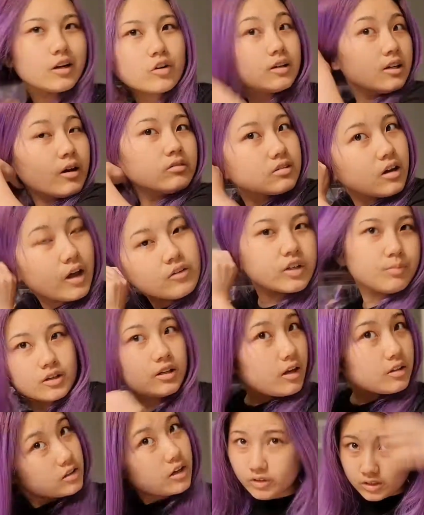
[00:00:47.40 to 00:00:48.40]
You can pause
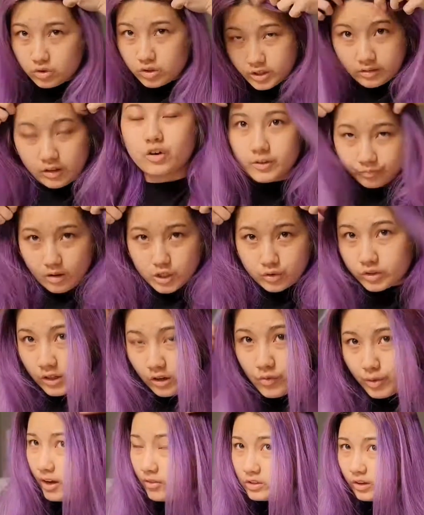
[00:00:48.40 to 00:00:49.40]
to see the
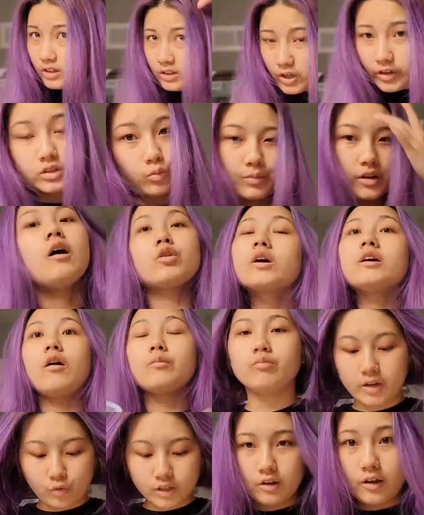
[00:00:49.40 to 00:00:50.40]
discoloration. I can also show you a
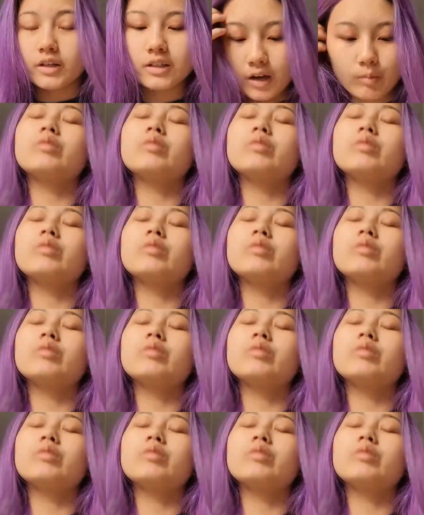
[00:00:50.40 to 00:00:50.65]
picture.